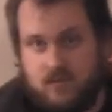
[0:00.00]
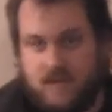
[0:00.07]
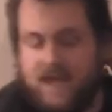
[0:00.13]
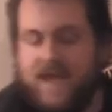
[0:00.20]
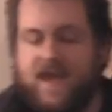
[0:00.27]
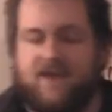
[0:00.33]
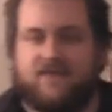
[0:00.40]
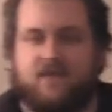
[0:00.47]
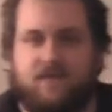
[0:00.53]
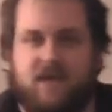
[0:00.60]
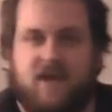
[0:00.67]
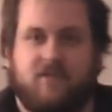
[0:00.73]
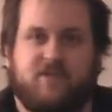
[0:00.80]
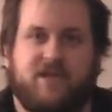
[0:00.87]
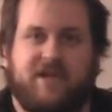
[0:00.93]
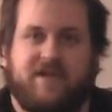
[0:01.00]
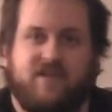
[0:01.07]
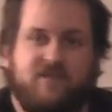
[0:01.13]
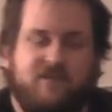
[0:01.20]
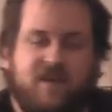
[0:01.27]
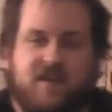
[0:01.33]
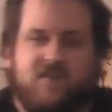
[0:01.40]
I have to be
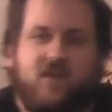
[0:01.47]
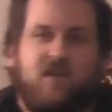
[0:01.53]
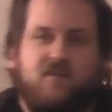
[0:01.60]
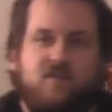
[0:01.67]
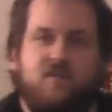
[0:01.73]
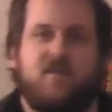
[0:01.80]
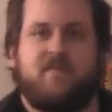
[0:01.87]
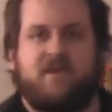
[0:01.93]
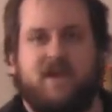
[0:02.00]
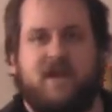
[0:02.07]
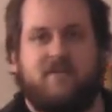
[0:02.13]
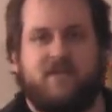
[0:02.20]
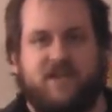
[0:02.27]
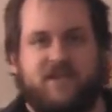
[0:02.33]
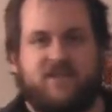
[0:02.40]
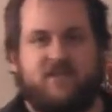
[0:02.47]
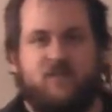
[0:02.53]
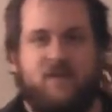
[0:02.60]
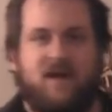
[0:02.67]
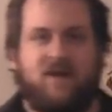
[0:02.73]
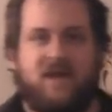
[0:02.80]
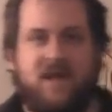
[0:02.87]
objective. And it's hard for me to be objective
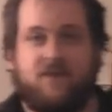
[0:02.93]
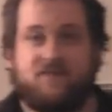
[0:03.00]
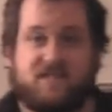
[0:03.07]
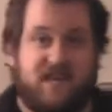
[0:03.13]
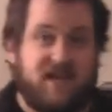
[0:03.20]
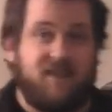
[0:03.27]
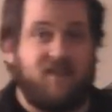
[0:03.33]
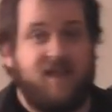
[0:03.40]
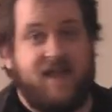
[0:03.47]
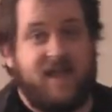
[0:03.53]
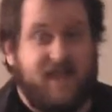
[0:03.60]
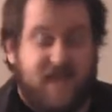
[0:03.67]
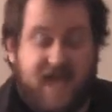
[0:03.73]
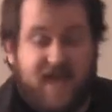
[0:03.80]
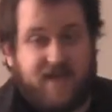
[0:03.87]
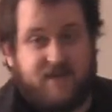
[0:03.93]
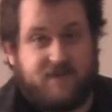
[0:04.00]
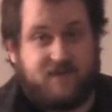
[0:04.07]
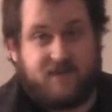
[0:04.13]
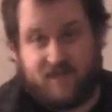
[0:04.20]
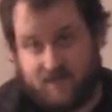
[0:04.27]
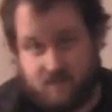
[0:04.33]
about games that I like
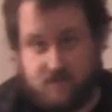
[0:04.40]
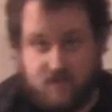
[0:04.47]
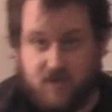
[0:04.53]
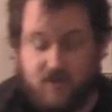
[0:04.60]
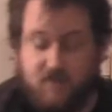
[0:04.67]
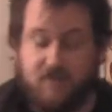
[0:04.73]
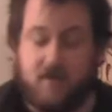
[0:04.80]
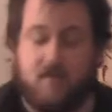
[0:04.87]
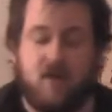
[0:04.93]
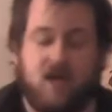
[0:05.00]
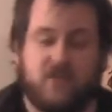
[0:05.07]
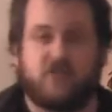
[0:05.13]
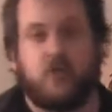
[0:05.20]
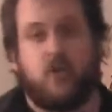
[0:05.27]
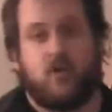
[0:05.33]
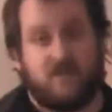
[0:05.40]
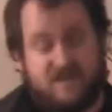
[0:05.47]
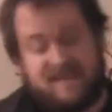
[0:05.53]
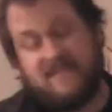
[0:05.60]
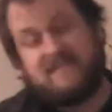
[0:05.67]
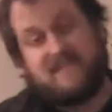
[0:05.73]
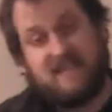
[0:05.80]
actively, very much, or
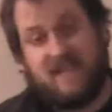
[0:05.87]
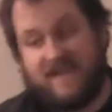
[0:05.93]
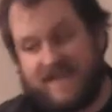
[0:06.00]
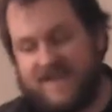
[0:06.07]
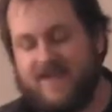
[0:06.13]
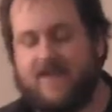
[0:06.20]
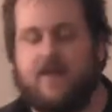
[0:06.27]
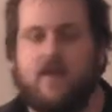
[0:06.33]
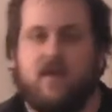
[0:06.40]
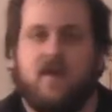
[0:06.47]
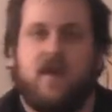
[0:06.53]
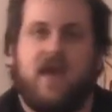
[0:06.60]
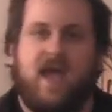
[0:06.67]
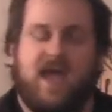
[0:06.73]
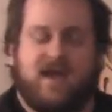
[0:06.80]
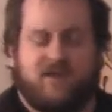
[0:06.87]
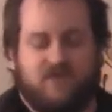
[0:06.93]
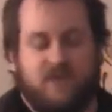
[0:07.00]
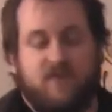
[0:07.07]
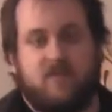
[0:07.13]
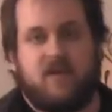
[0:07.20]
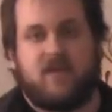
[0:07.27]
dislike
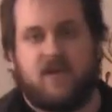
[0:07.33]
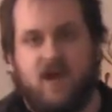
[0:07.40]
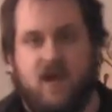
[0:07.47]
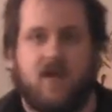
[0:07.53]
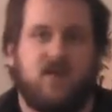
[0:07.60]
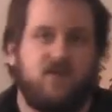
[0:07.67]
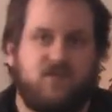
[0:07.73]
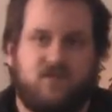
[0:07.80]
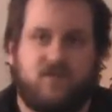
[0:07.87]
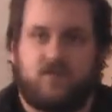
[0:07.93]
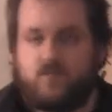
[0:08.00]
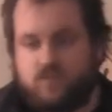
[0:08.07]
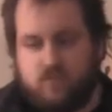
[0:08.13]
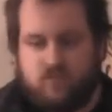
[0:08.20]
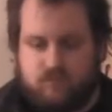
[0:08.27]
actively because,